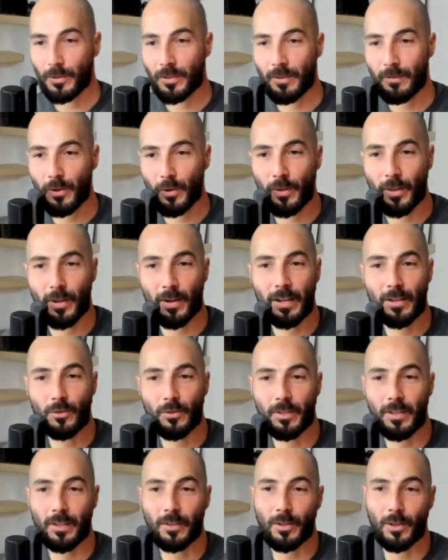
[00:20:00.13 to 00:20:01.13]
of you that are
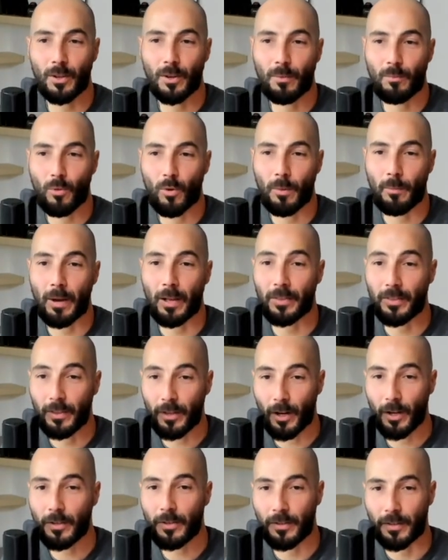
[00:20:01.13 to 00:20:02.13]
interested to learn more about
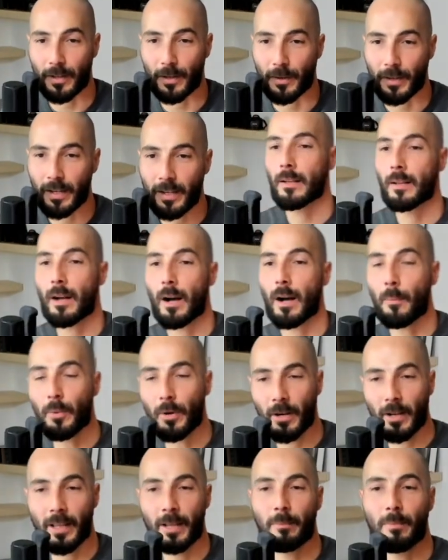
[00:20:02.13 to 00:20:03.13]
nudge theory, I'll put
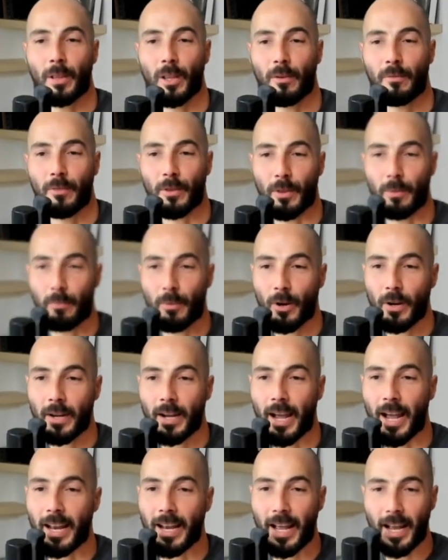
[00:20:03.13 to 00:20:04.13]
a link below for the book
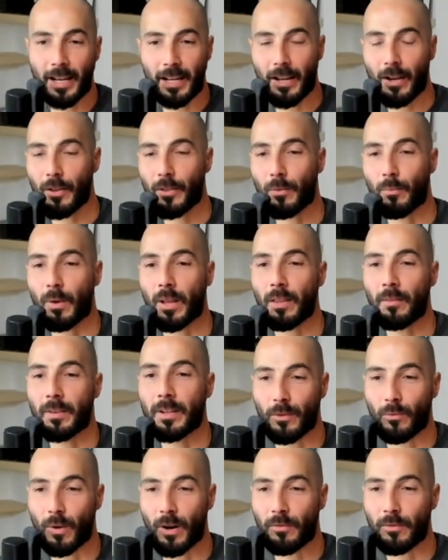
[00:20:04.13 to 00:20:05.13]
and any other
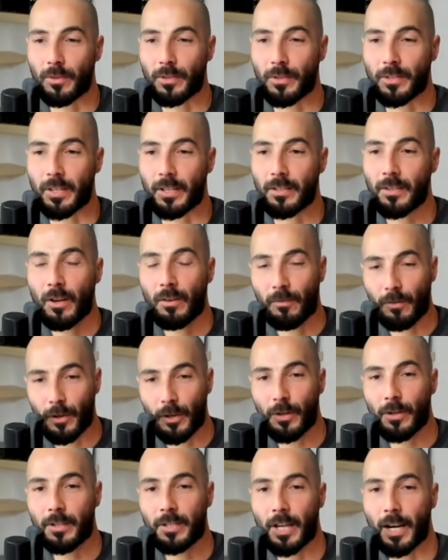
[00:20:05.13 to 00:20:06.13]
relevant references for you
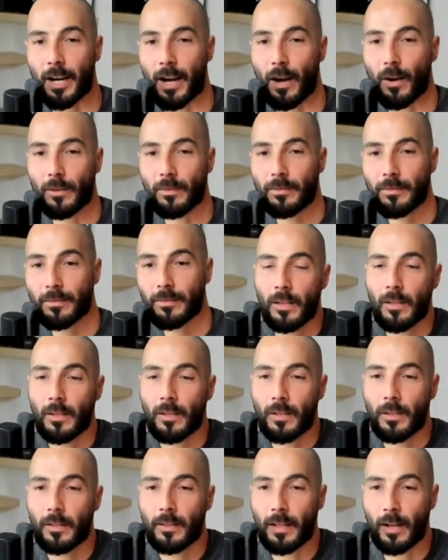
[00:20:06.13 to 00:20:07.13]
to check out.
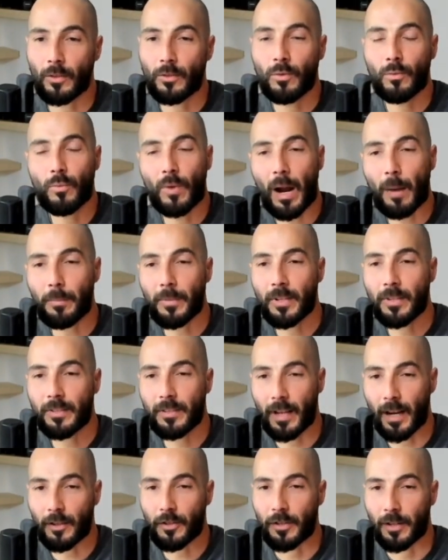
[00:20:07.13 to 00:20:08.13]
Now, to wrap this
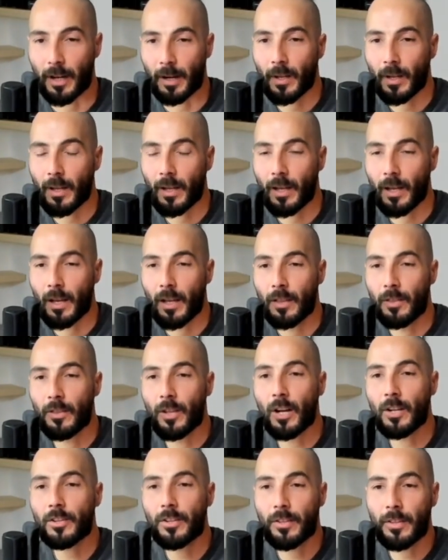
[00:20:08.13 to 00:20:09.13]
section up,
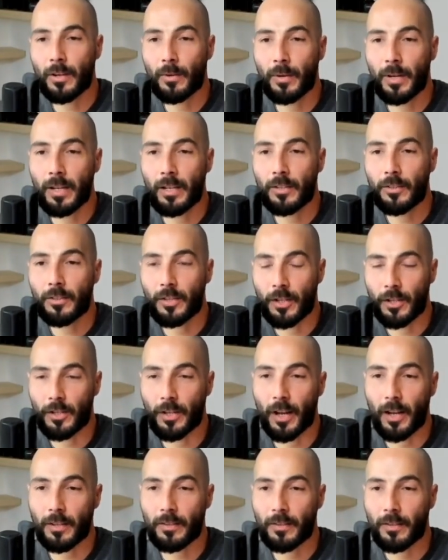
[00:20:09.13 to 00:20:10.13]
nudge theory
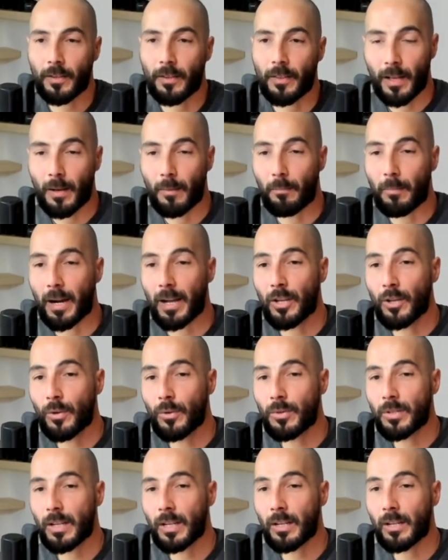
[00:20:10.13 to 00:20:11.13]
suggests that by
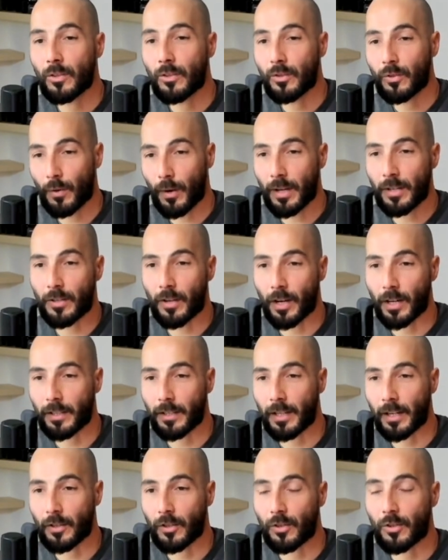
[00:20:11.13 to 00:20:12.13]
using choice
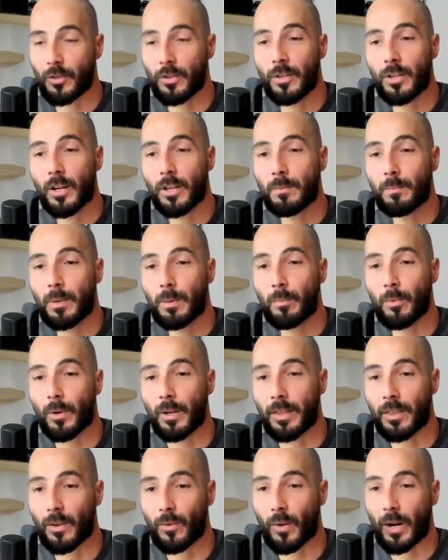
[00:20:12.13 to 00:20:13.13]
architecture to nudge people
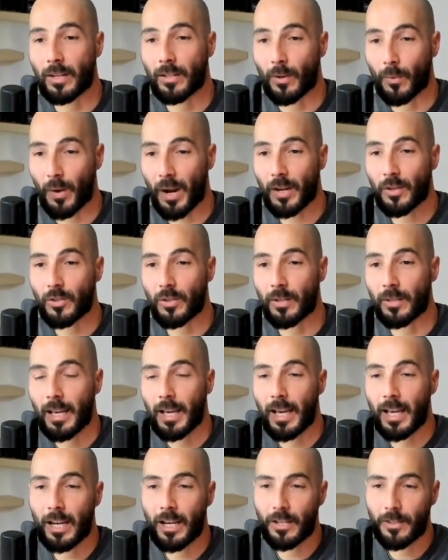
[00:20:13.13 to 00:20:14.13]
in the right direction,
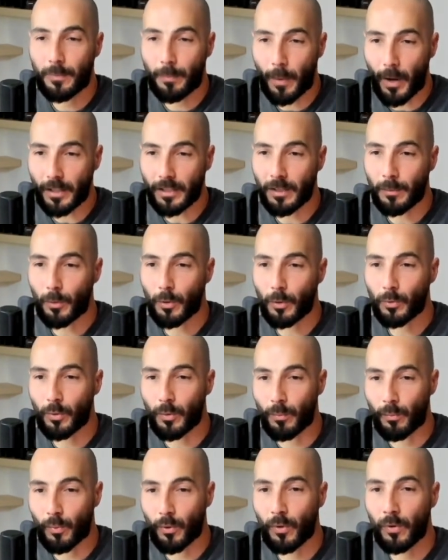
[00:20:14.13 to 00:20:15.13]
it is possible to
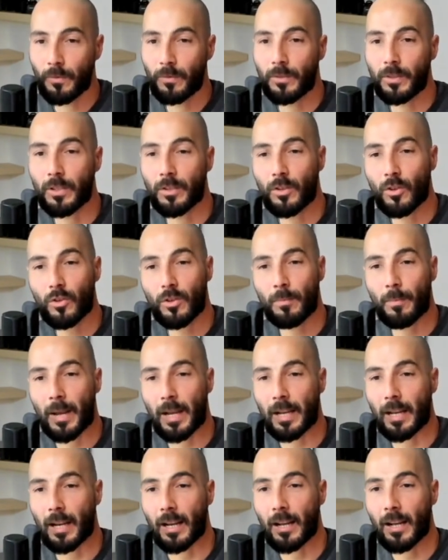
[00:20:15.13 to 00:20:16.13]
improve
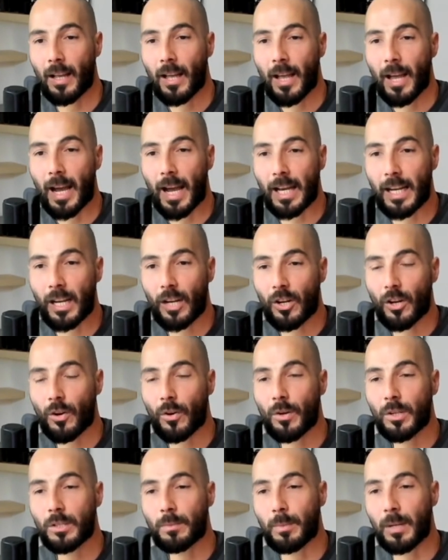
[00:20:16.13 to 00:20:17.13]
decision-making and
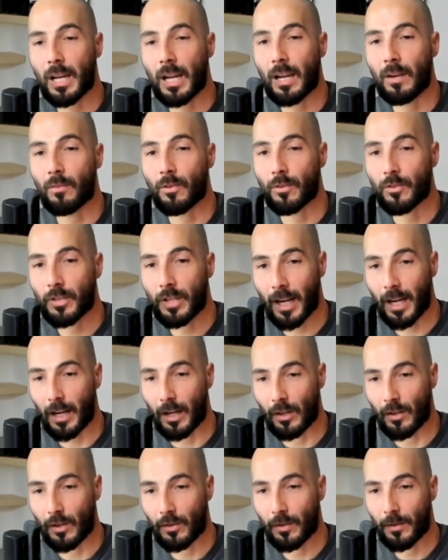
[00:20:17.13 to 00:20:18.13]
encourage behavior
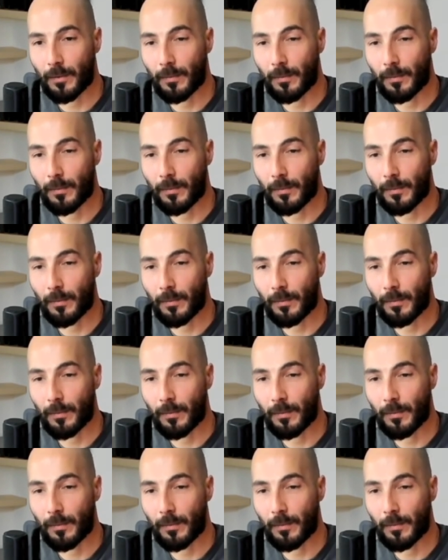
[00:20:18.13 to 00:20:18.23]
change.